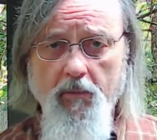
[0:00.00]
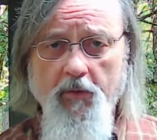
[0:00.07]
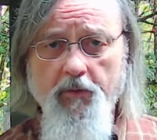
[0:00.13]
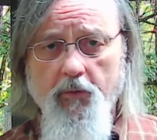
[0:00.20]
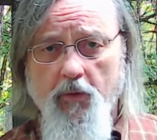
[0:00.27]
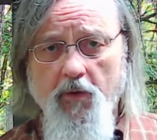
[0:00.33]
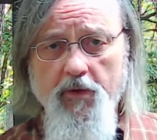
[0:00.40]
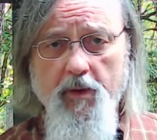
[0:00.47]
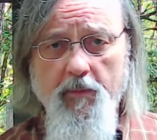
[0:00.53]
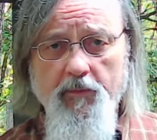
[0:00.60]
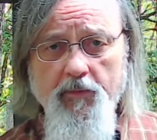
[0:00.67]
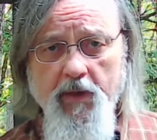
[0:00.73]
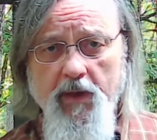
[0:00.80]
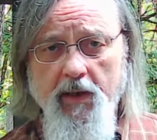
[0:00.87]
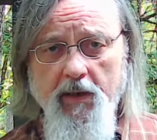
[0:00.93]
before
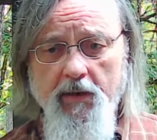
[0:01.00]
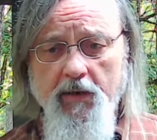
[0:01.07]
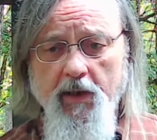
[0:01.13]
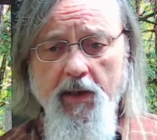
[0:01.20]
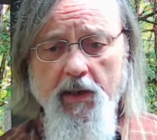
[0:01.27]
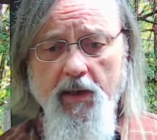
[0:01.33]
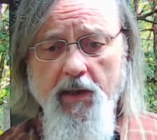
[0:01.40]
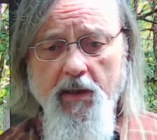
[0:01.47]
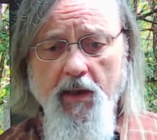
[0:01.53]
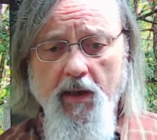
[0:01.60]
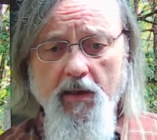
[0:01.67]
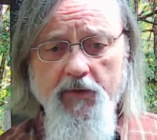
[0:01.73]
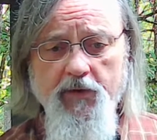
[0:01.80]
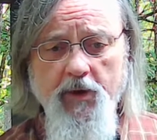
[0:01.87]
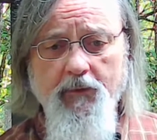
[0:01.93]

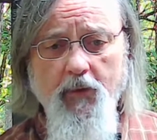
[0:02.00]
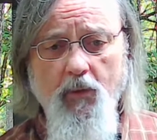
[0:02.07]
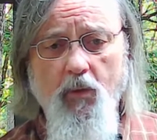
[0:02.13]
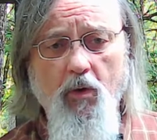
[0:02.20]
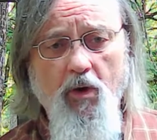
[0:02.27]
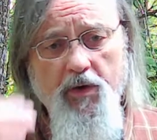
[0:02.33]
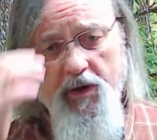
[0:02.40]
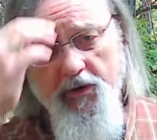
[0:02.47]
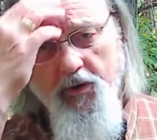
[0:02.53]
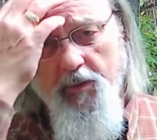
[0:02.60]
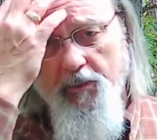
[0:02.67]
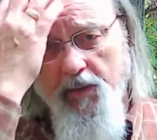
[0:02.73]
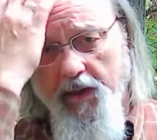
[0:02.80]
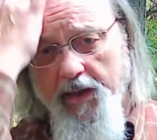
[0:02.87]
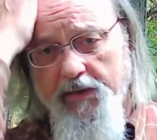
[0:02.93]
the civil war that
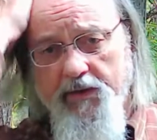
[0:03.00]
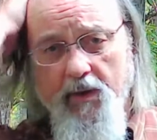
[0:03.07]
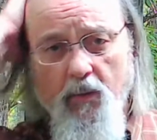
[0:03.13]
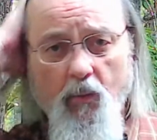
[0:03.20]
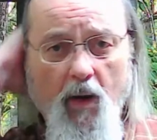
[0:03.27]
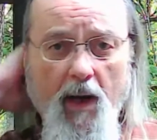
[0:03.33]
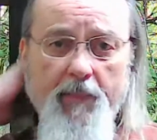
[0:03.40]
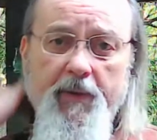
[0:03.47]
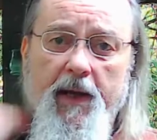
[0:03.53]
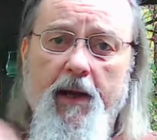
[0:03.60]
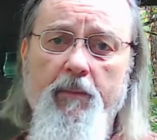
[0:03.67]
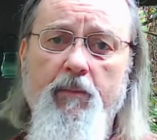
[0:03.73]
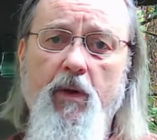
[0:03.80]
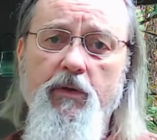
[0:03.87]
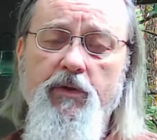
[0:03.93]
took place that wiped
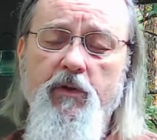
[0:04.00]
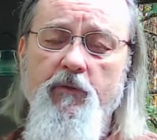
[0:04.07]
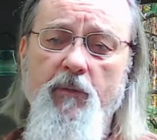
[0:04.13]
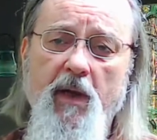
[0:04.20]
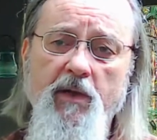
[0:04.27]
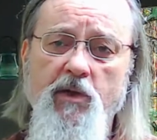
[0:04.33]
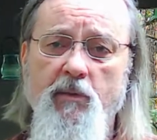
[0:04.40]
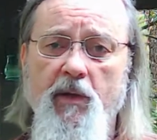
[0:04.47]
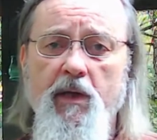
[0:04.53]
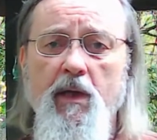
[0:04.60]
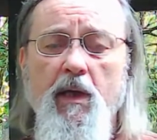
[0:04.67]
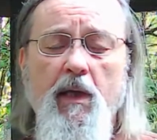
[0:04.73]
out most of Benjamin,